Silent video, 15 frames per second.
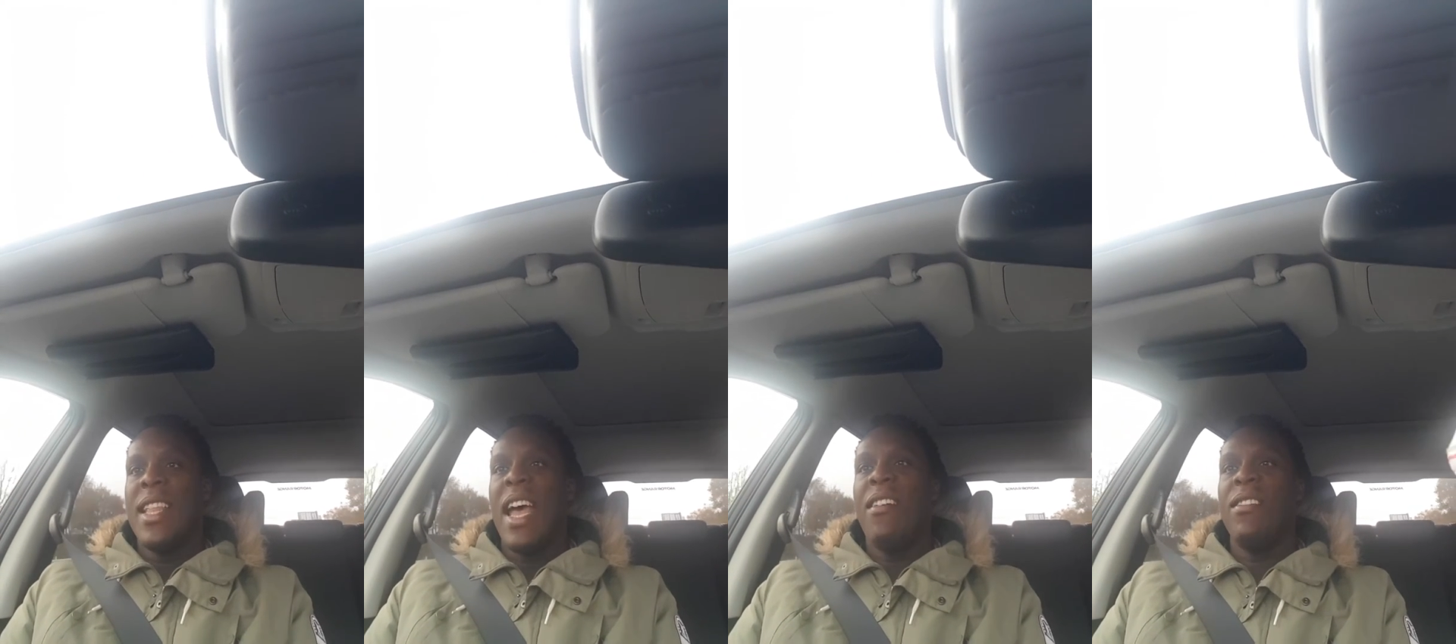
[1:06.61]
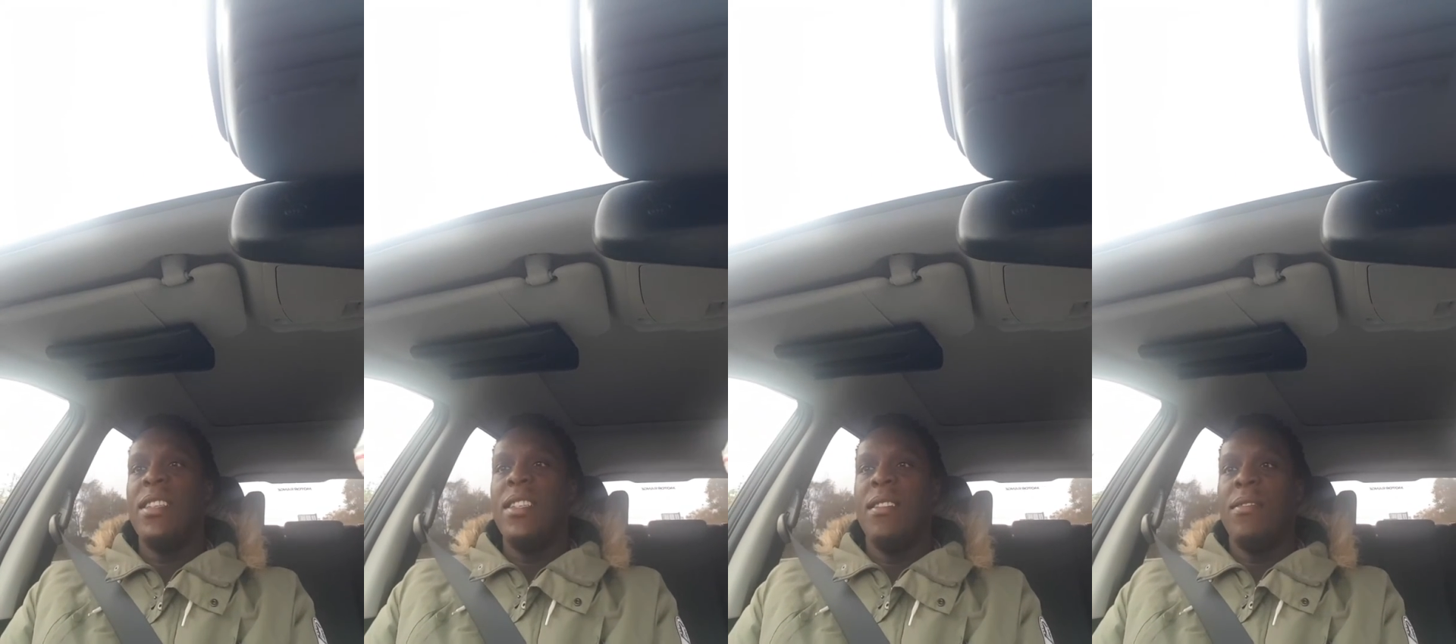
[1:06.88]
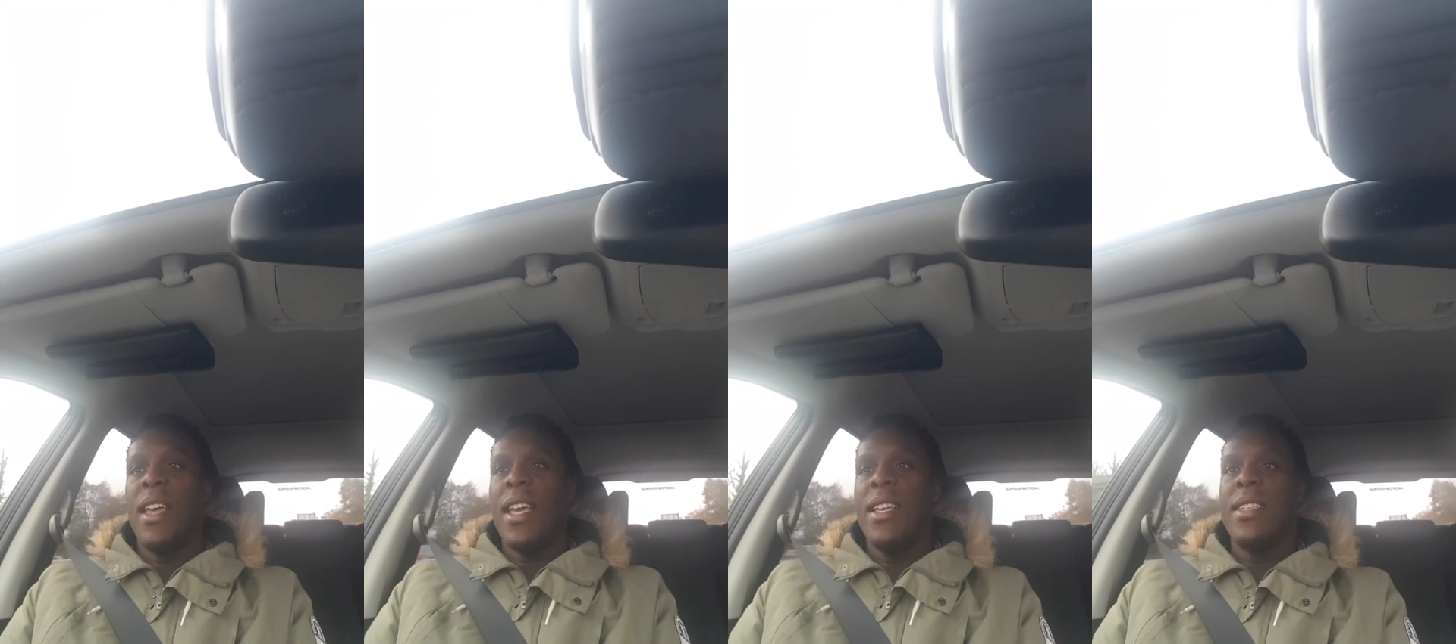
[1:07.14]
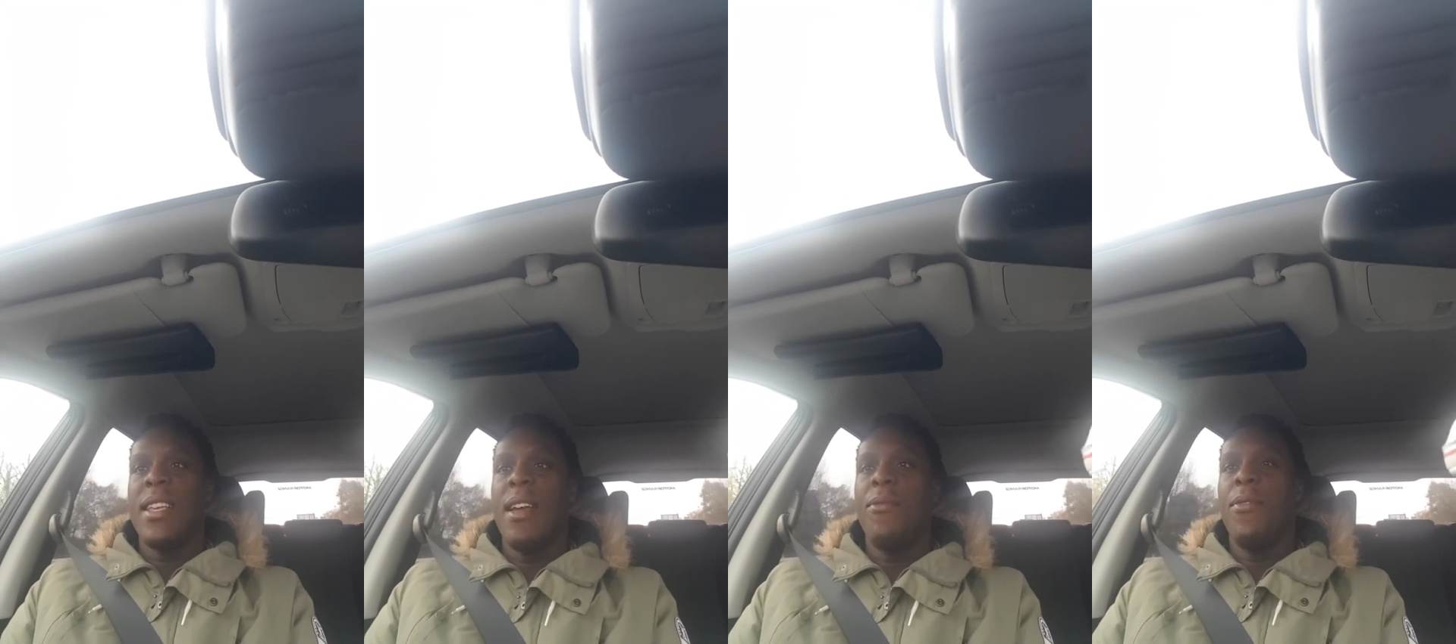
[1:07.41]
narrative that
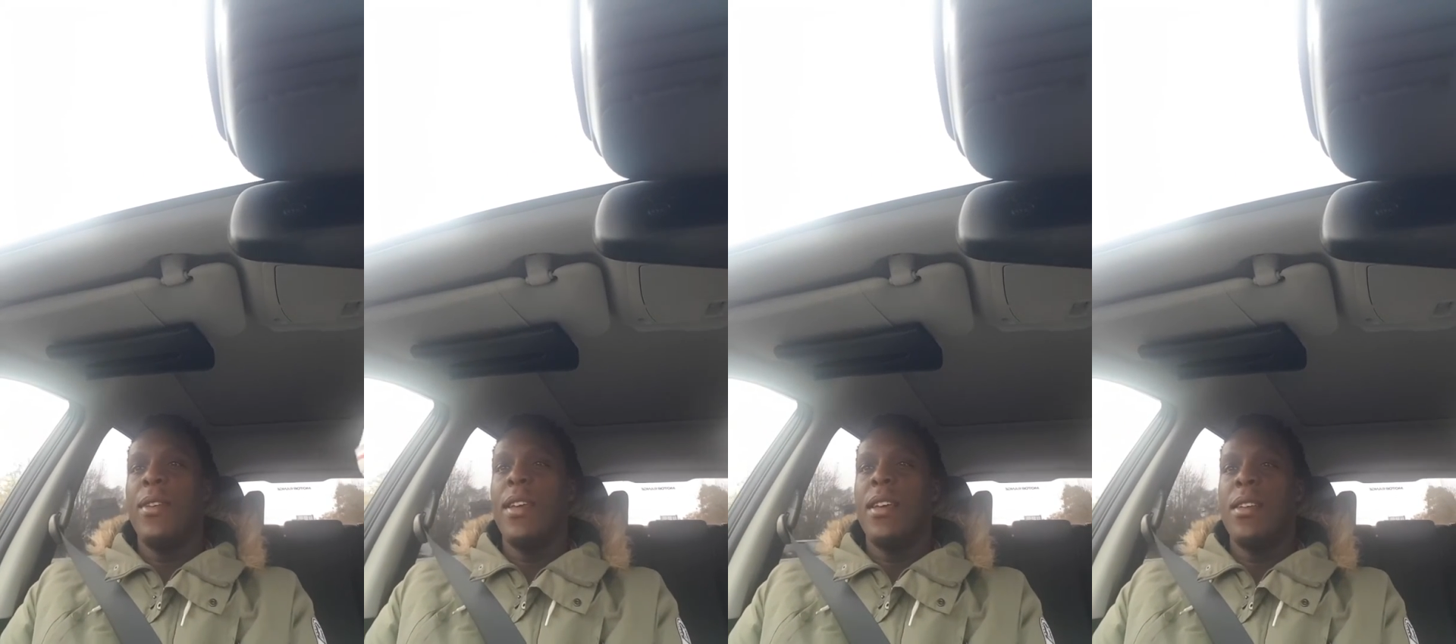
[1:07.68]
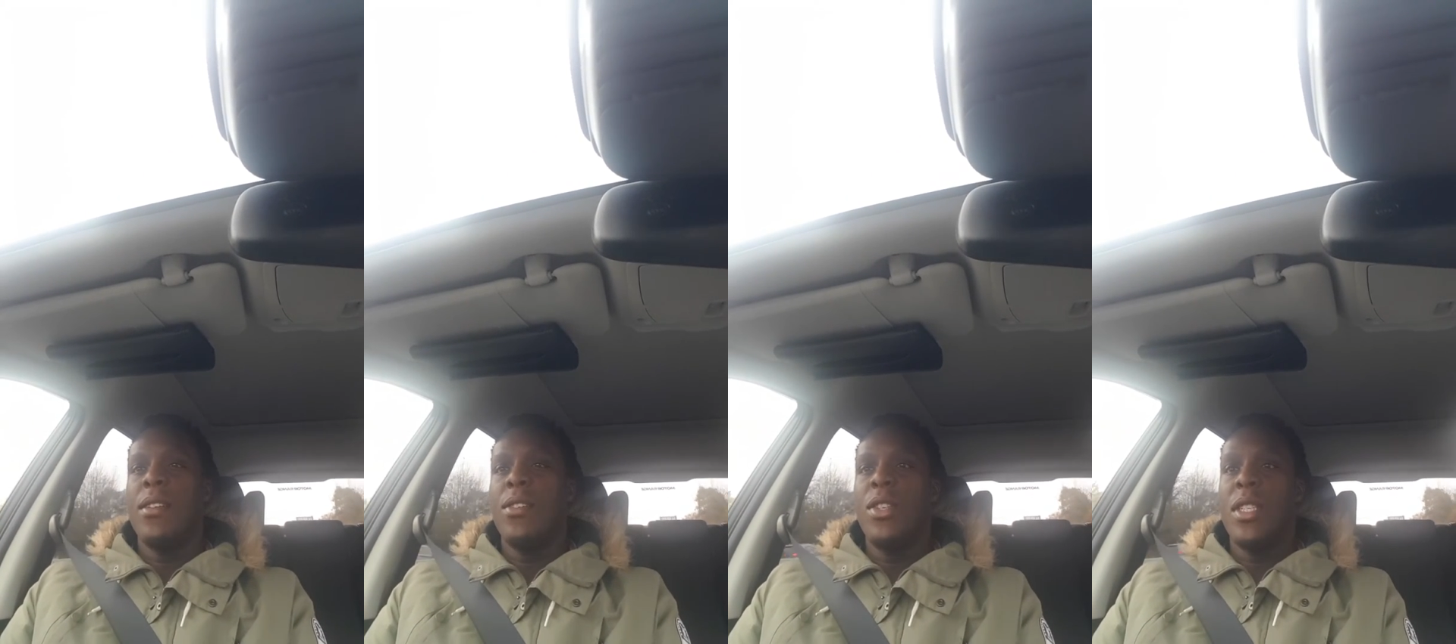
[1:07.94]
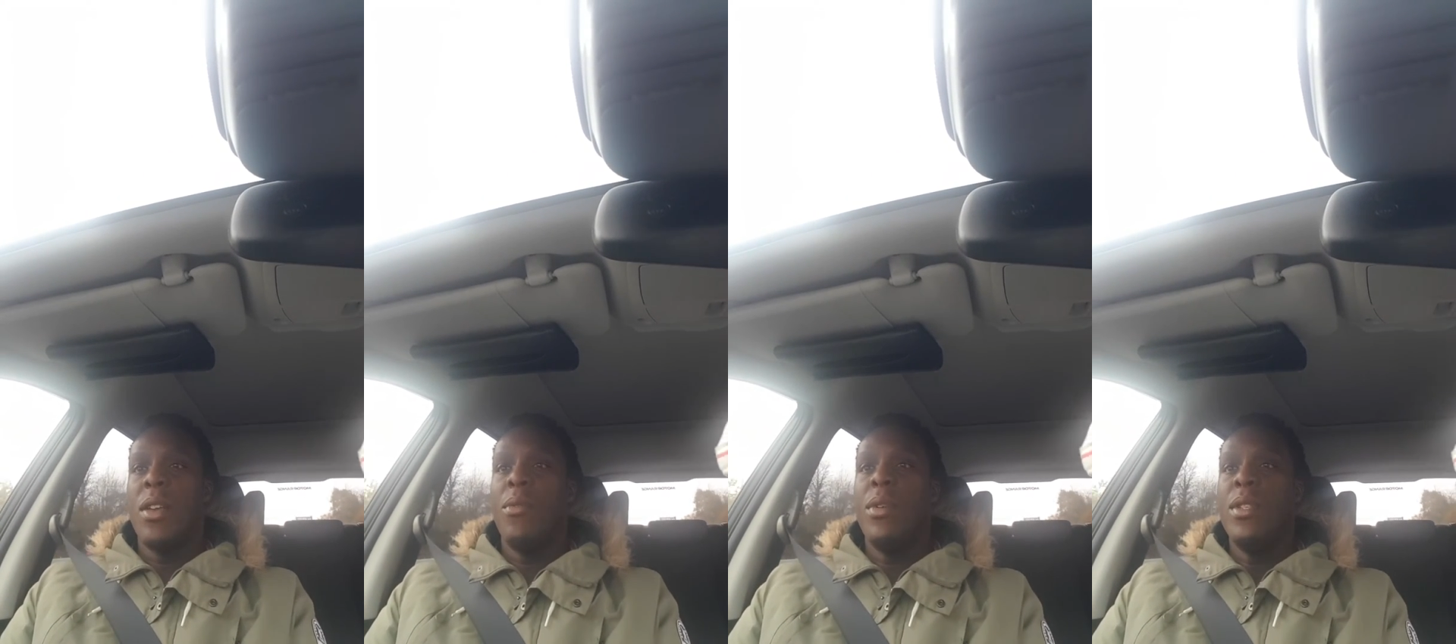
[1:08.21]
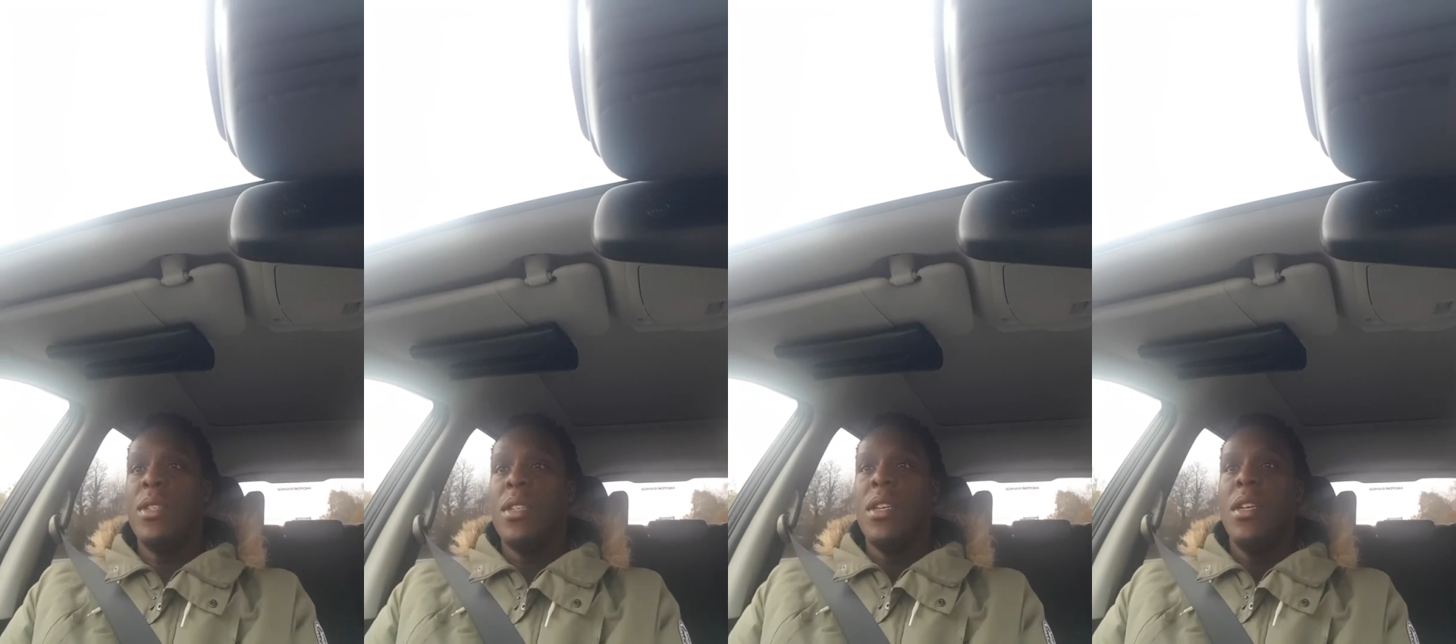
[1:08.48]
is Africa, because
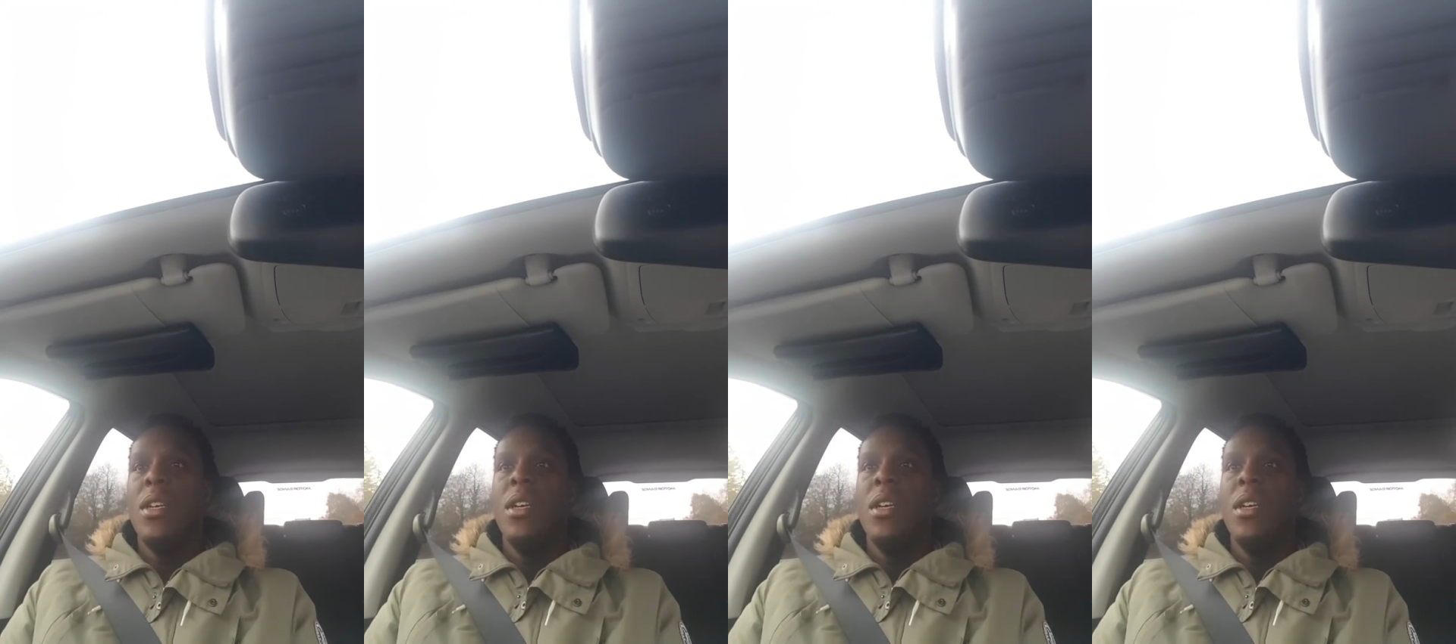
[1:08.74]
there's